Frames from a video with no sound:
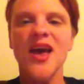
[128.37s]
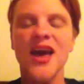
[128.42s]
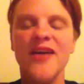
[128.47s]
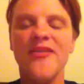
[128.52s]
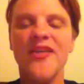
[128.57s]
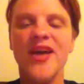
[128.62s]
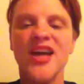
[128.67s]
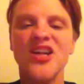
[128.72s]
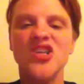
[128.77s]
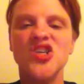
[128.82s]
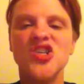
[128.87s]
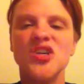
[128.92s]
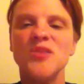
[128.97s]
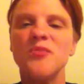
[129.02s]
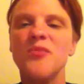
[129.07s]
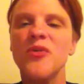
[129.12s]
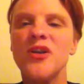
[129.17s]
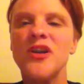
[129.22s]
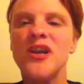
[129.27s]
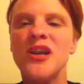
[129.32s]
And then she
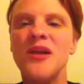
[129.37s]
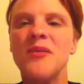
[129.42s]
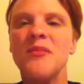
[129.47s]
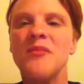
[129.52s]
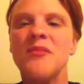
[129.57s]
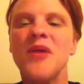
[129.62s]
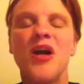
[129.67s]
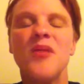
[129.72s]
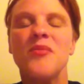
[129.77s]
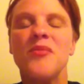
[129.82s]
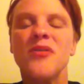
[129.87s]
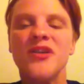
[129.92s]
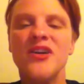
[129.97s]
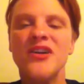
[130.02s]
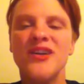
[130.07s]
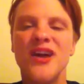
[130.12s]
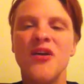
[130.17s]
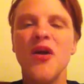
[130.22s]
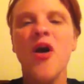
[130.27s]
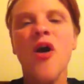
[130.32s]
blurted, uh,
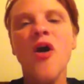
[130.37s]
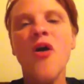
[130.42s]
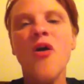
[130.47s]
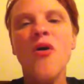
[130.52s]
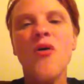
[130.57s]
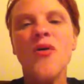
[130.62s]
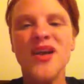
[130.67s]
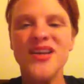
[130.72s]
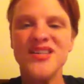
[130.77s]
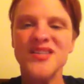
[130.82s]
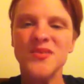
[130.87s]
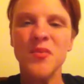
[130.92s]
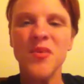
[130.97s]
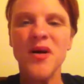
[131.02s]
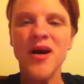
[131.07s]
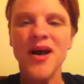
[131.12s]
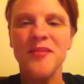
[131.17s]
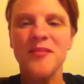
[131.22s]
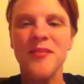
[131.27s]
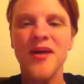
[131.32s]
out, oh, guess
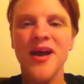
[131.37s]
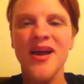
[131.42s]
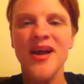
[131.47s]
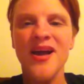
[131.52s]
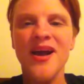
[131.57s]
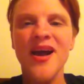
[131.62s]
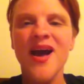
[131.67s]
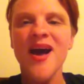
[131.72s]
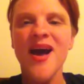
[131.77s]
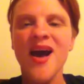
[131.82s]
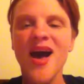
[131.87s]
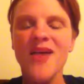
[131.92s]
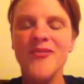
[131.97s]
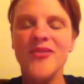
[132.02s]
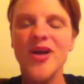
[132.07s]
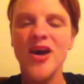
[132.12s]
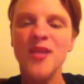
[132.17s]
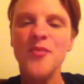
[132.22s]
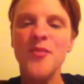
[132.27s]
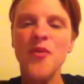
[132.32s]
what, Miyah?
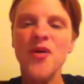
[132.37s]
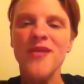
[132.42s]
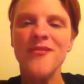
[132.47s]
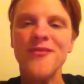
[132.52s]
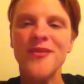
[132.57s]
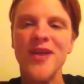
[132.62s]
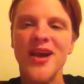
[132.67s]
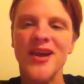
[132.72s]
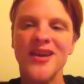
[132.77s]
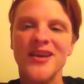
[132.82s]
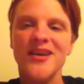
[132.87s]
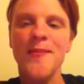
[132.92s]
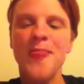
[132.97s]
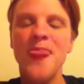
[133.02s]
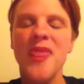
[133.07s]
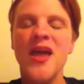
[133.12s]
I've got a boyfriend.